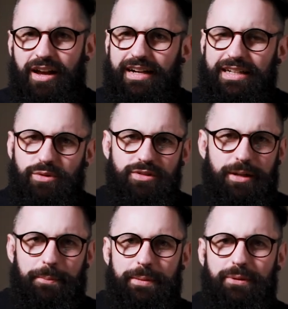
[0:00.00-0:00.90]
I need to
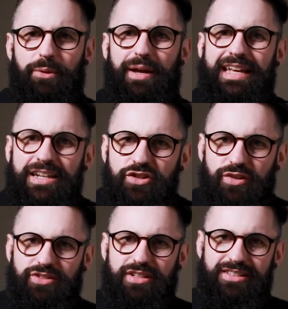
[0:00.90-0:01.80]
understand people who are
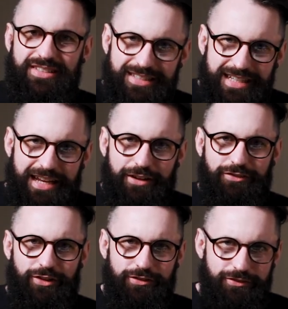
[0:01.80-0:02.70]
interested in seeing
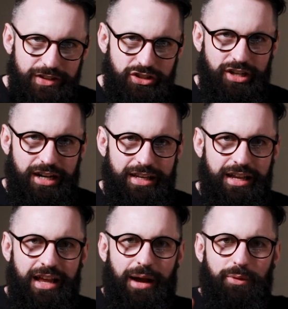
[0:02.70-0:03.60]
food visually
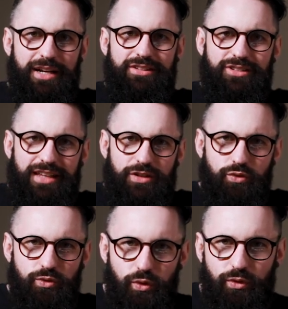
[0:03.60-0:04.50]
and what it is that they
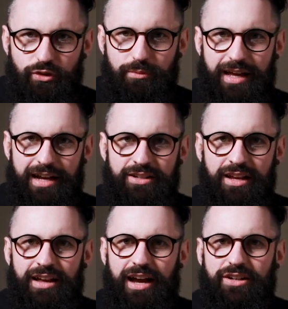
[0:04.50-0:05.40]
draw from that,
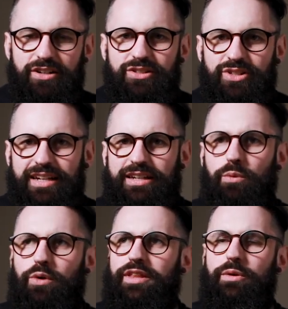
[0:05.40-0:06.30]
and understanding
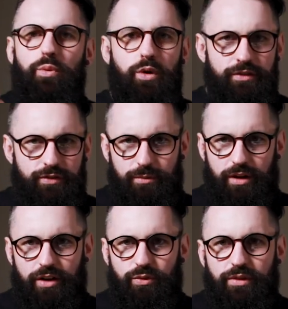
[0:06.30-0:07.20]
what they want from
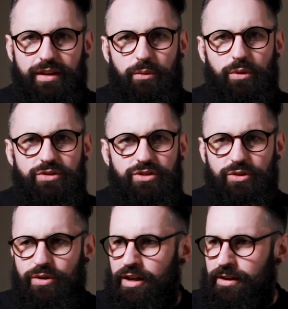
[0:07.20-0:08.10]
life, what they want
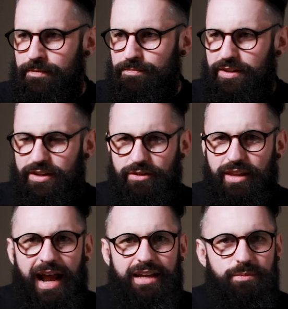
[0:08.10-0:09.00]
to, you know,
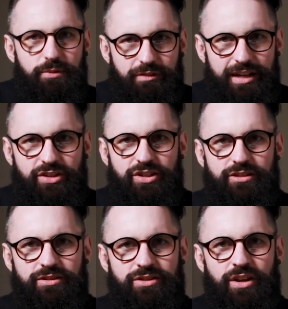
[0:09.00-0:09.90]
their
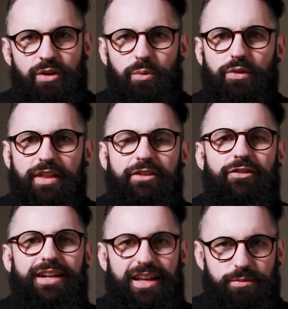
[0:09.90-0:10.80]
aspirations, what they
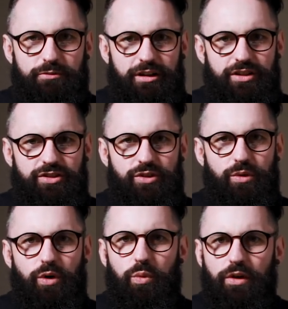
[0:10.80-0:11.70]
find aspirational,
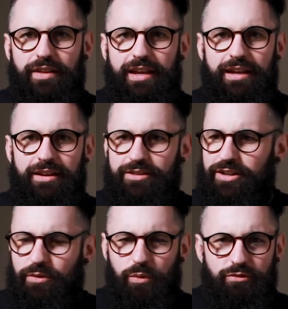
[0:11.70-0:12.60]
or what they,
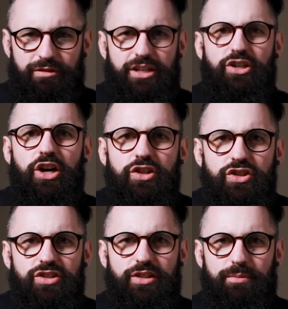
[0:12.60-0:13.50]
you know, what really
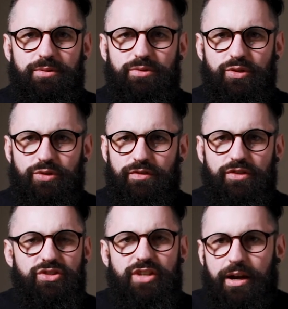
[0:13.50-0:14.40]
conjures up some sort of
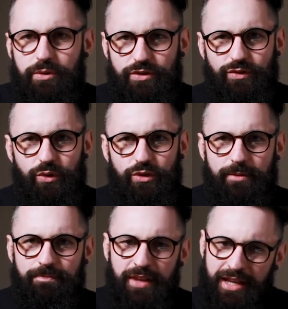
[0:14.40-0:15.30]
nostalgia for
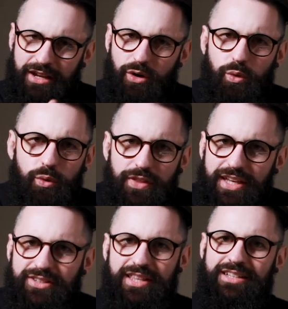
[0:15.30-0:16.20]
them. All
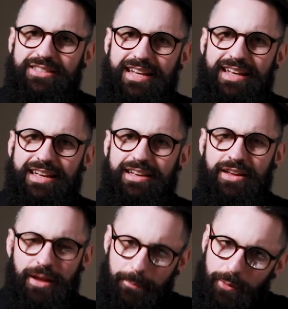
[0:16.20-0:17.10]
these things here,
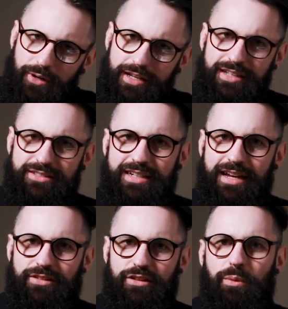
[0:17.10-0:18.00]
pulling it
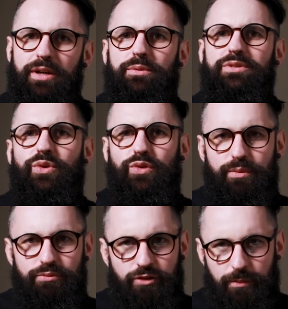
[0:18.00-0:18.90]
together, the way that we source
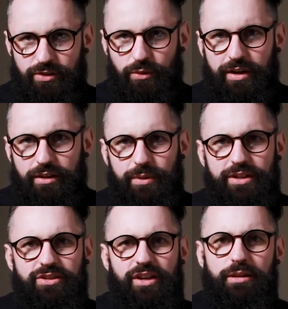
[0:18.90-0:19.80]
the props, the way that we
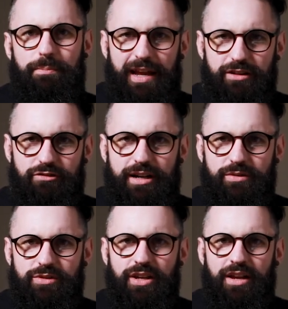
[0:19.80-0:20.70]
design the
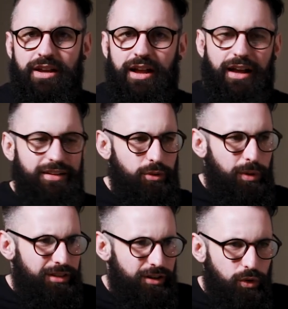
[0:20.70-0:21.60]
backgrounds, and then the
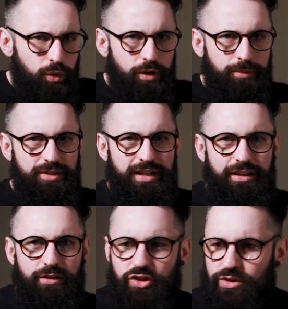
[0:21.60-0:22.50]
way that it all comes
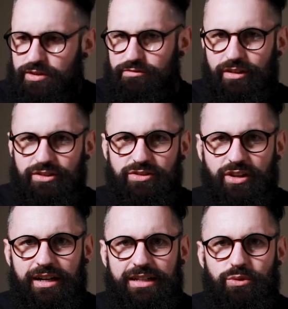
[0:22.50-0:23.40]
together, choosing the right
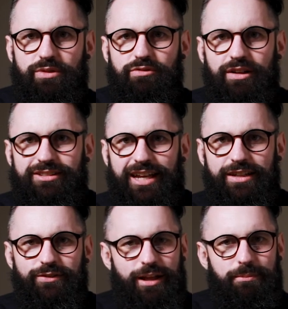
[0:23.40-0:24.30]
stylist who has the right
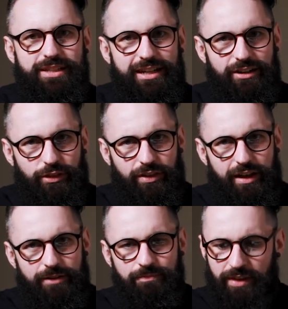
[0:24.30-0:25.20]
taste for that particular
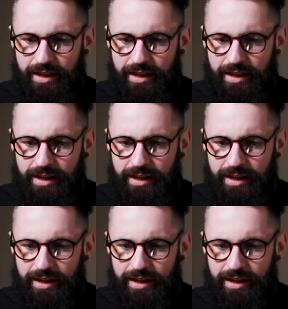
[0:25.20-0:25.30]
thing.